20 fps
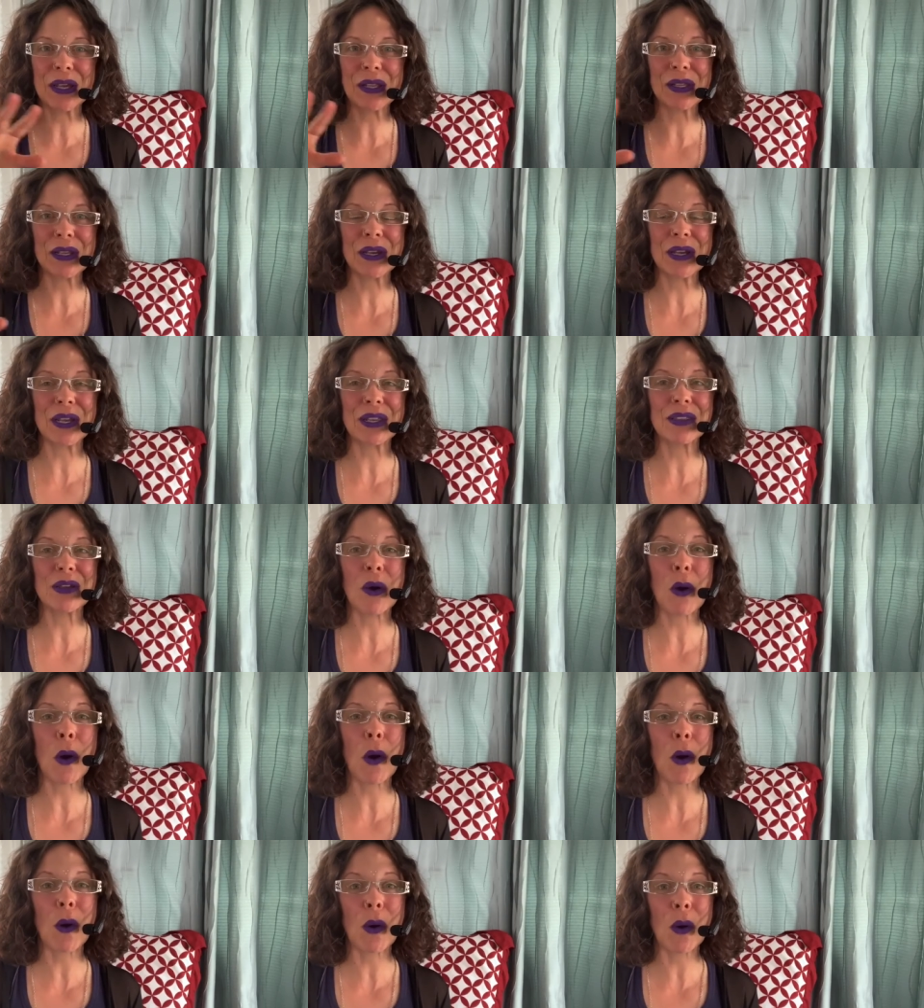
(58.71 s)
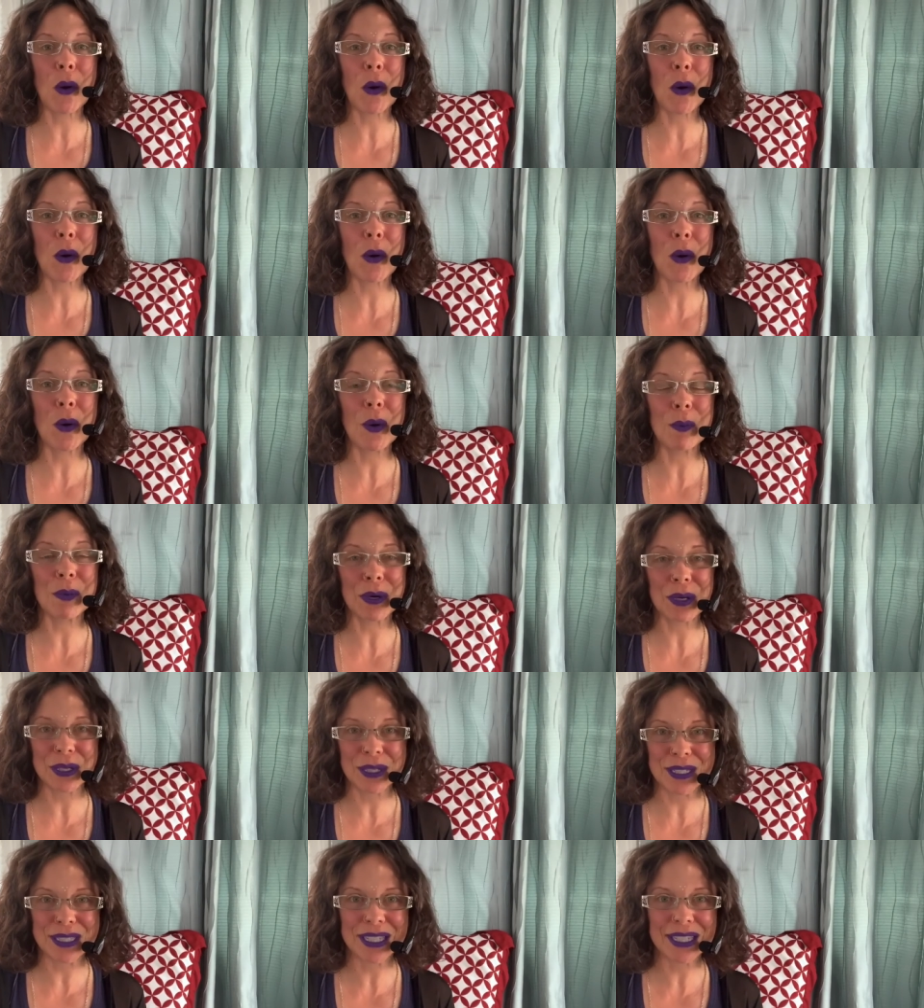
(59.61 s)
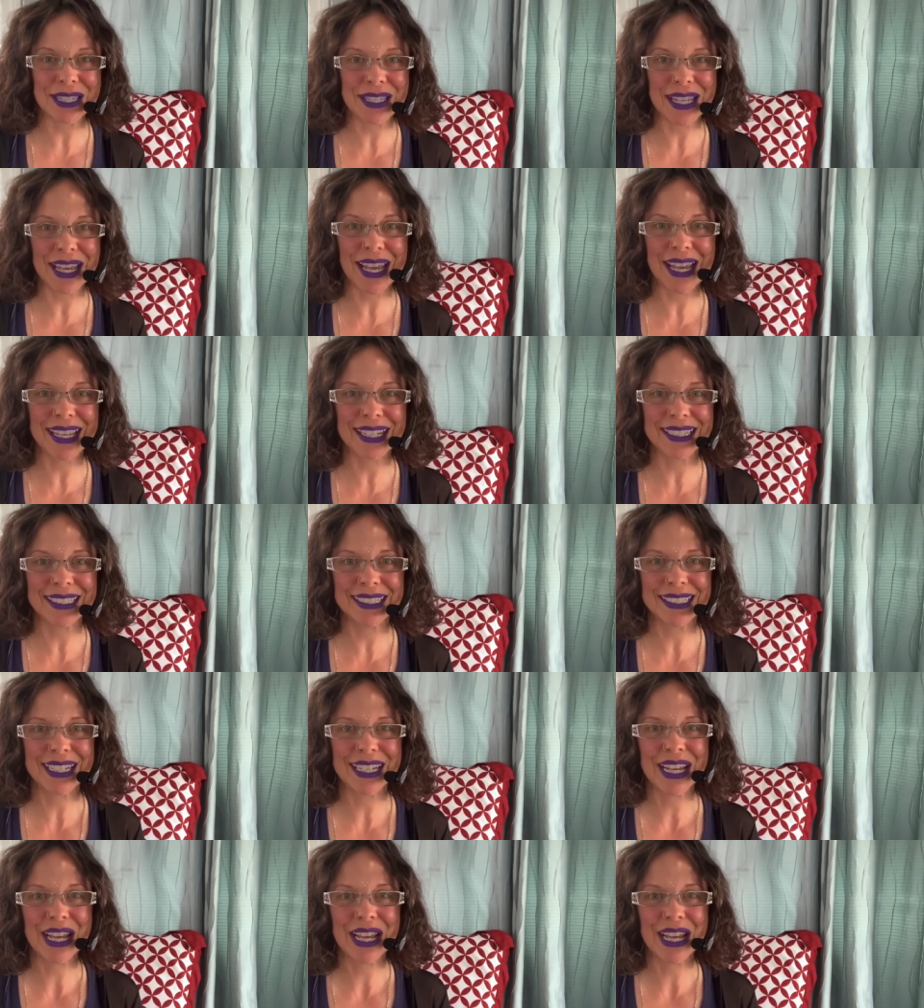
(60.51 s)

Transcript: a look at the whole person then